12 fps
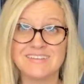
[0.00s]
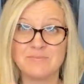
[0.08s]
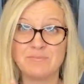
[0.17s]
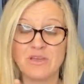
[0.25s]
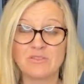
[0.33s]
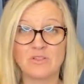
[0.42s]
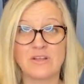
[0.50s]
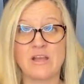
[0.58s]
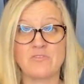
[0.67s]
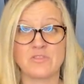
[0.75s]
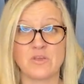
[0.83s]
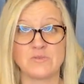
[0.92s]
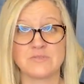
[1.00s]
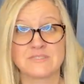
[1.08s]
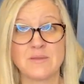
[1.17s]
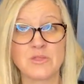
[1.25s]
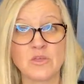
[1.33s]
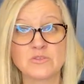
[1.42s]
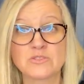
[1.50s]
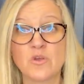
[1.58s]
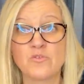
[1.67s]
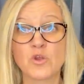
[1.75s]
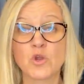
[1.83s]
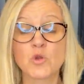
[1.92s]
Be on the lookout for those. Some of those
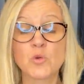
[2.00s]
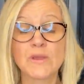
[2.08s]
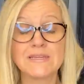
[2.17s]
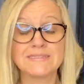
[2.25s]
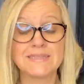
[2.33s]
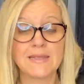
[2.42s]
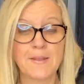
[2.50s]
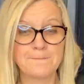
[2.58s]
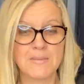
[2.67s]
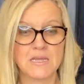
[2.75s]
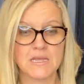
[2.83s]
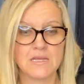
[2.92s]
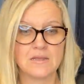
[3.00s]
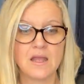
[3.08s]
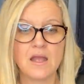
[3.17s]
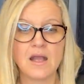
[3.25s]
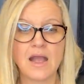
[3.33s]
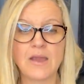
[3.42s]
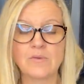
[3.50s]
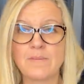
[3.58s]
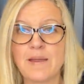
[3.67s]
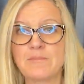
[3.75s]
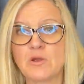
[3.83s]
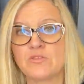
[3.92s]
go for crazy money. I
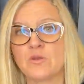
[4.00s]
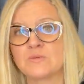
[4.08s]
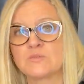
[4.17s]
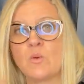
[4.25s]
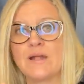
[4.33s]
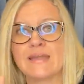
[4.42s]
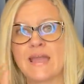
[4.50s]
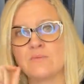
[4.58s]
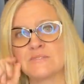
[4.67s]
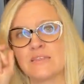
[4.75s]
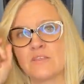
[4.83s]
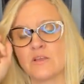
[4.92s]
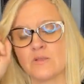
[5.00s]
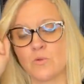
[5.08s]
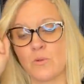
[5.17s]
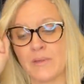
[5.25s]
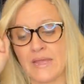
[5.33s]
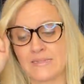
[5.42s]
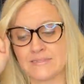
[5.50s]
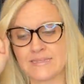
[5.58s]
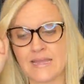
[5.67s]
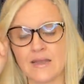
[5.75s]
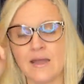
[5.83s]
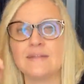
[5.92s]
remember there was one day I was at the Goodwill Ben's
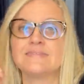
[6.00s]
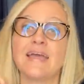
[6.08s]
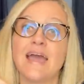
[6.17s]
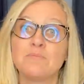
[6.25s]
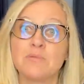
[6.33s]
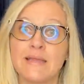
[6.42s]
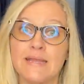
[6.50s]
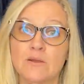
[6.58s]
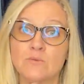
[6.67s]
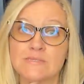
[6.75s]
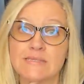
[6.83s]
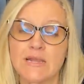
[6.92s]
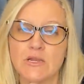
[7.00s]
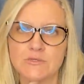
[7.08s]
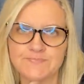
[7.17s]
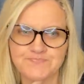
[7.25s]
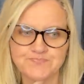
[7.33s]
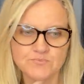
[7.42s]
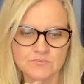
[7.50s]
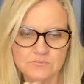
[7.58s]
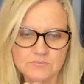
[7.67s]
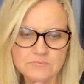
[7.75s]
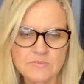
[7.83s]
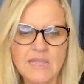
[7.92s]
and uh, Dad Planet was there,
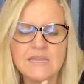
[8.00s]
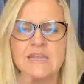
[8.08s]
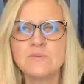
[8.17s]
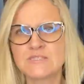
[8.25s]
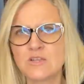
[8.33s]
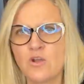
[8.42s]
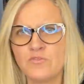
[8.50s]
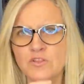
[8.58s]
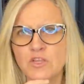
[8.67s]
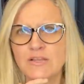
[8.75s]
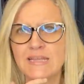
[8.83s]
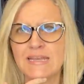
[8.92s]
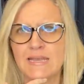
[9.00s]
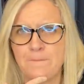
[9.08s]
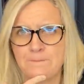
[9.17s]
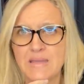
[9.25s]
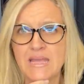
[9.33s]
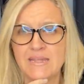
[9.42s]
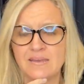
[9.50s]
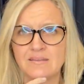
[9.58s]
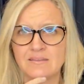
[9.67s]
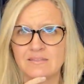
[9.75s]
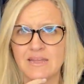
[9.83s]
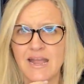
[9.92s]
and he was overlooking in a
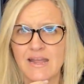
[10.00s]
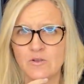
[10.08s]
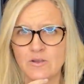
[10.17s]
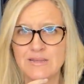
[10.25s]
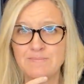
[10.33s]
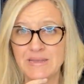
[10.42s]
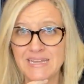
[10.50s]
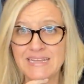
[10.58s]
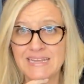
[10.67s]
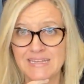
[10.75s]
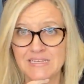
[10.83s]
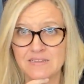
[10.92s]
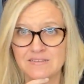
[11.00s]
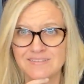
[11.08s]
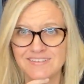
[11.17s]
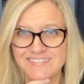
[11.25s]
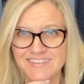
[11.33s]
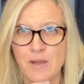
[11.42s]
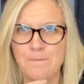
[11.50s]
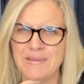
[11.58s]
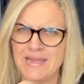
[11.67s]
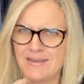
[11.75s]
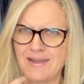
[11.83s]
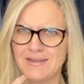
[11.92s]
bin that I had already been in, a
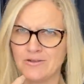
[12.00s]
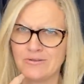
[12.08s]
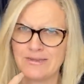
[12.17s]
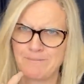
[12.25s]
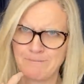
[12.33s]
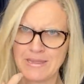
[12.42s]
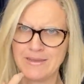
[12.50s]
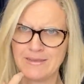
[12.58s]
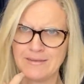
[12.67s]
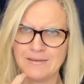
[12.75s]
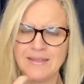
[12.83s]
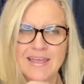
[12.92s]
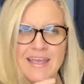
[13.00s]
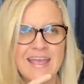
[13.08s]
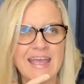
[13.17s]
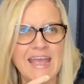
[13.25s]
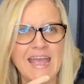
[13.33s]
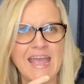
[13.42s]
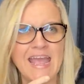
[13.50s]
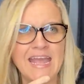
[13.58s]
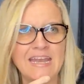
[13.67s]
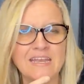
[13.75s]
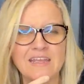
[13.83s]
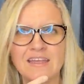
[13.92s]
bin I had already been in.
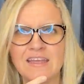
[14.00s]
And